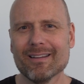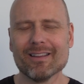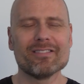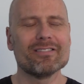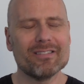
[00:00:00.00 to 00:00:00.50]

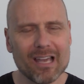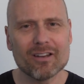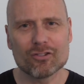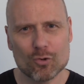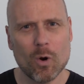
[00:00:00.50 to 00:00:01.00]
The
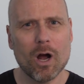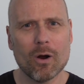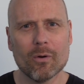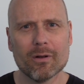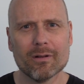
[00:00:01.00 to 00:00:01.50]
status
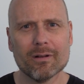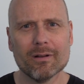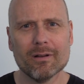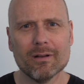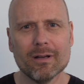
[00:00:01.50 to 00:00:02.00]
quo
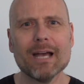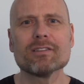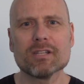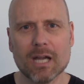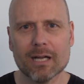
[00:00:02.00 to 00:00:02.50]

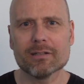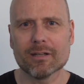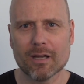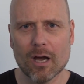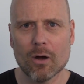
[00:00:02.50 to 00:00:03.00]
has got
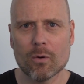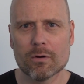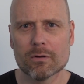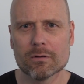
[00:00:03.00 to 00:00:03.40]
to go.